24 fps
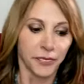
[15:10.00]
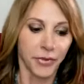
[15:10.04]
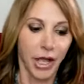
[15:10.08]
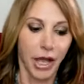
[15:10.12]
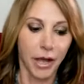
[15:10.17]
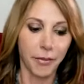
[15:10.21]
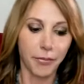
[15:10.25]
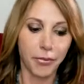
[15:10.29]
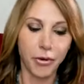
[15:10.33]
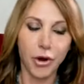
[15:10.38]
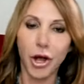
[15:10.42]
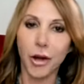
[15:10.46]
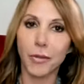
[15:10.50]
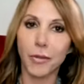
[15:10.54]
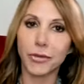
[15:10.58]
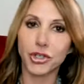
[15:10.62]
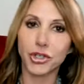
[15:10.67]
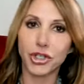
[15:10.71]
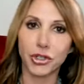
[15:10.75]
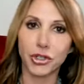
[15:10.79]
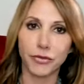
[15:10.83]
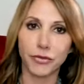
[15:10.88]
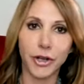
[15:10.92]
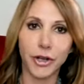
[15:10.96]
I
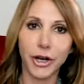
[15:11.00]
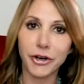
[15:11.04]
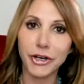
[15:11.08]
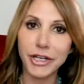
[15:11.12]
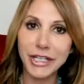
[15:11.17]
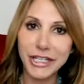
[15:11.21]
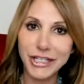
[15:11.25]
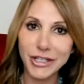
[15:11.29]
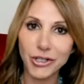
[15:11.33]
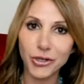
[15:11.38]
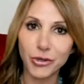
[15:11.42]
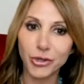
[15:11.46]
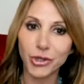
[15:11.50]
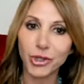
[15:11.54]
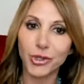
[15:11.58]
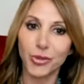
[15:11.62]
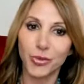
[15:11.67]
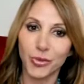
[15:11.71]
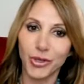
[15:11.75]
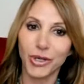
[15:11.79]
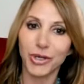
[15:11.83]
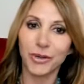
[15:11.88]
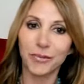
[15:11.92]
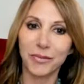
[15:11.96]
promise you, very soon you
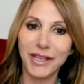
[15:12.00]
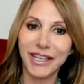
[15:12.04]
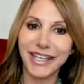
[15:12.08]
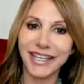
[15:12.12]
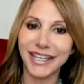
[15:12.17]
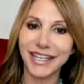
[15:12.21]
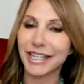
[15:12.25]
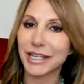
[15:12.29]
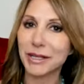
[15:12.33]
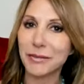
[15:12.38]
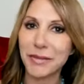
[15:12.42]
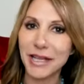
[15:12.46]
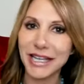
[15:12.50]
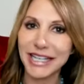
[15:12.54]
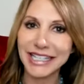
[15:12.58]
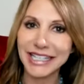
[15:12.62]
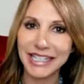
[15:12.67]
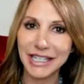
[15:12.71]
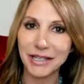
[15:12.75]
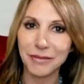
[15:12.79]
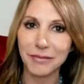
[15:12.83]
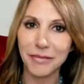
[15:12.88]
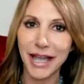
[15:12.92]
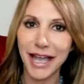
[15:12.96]
will meet an
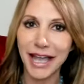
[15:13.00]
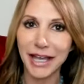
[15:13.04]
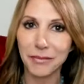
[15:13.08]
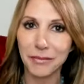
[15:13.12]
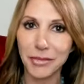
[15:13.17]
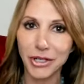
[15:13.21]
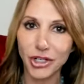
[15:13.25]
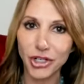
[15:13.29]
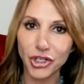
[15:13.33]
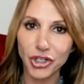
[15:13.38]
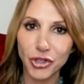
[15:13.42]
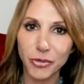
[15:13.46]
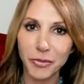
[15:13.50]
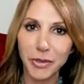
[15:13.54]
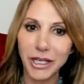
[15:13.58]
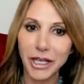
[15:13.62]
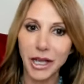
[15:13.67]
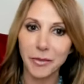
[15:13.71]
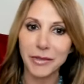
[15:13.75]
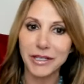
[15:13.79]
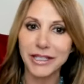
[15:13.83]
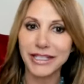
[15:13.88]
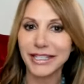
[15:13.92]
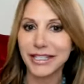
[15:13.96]
amazing man because you're
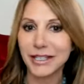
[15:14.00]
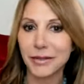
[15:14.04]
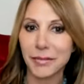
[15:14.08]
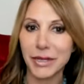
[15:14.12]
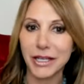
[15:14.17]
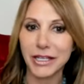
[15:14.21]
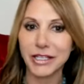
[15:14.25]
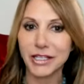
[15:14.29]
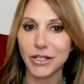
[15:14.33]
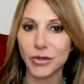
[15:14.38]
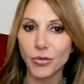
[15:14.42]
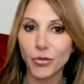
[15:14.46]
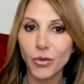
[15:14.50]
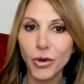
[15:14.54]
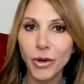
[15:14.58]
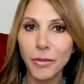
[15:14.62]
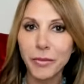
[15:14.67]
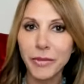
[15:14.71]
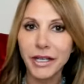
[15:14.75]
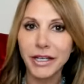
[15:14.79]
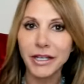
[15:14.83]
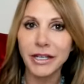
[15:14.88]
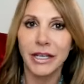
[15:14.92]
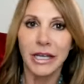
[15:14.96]
becoming this amazing
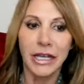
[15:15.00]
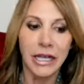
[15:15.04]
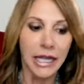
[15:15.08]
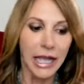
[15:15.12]
woman.